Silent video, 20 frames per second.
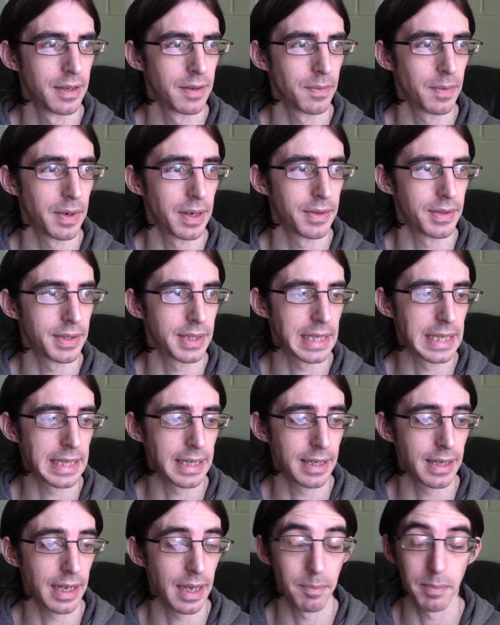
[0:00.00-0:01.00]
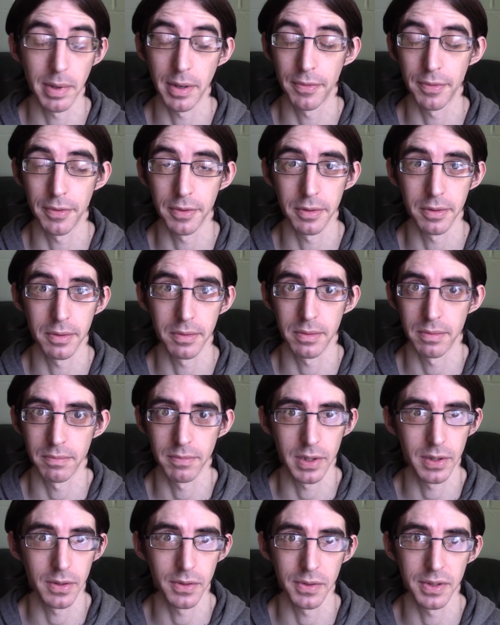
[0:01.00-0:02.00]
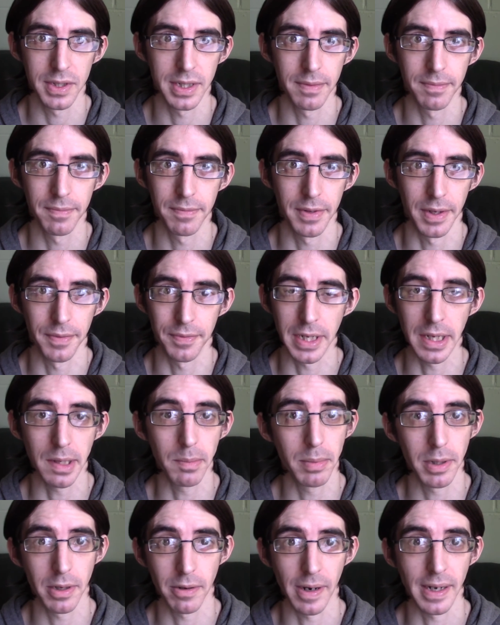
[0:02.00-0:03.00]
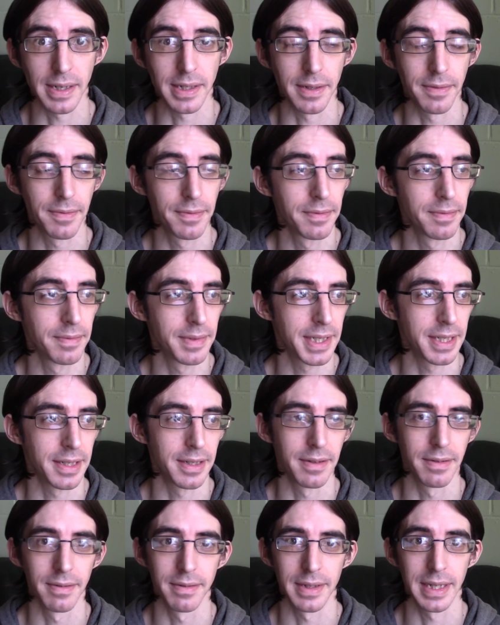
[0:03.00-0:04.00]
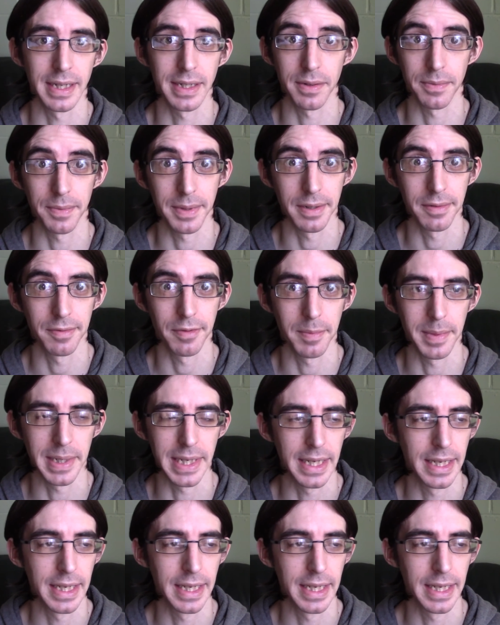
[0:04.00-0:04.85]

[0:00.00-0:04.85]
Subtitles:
whereas the MP4 records in 50 progressive, so that's a winner for me.